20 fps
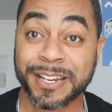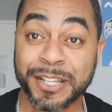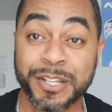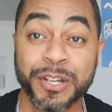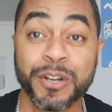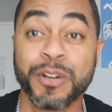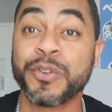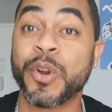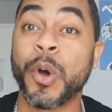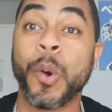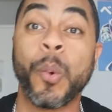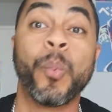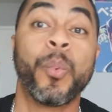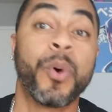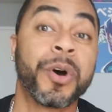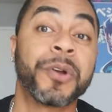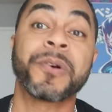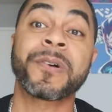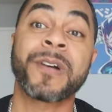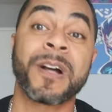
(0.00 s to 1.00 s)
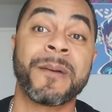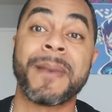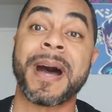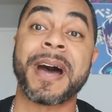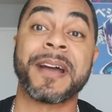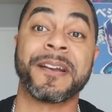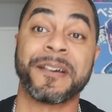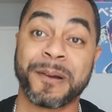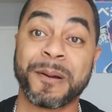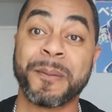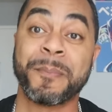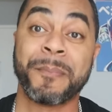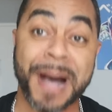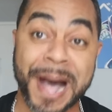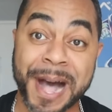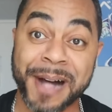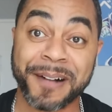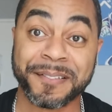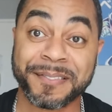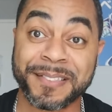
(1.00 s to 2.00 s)
You don't know what'll come out of her
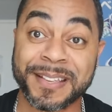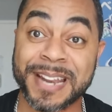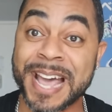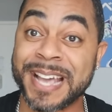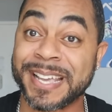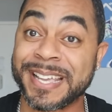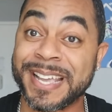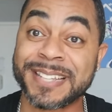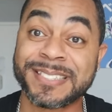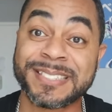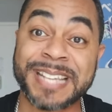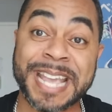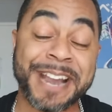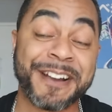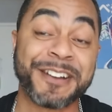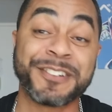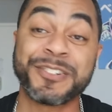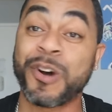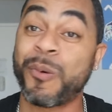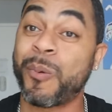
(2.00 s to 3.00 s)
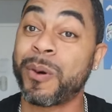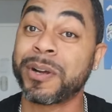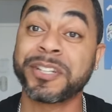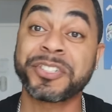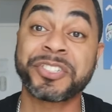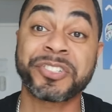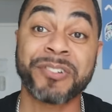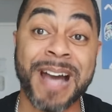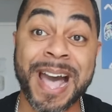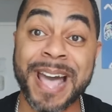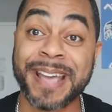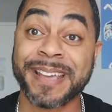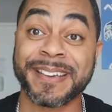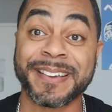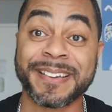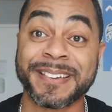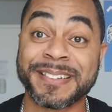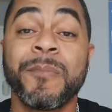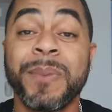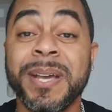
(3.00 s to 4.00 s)
mouth. And I guess Karen don't want to try it.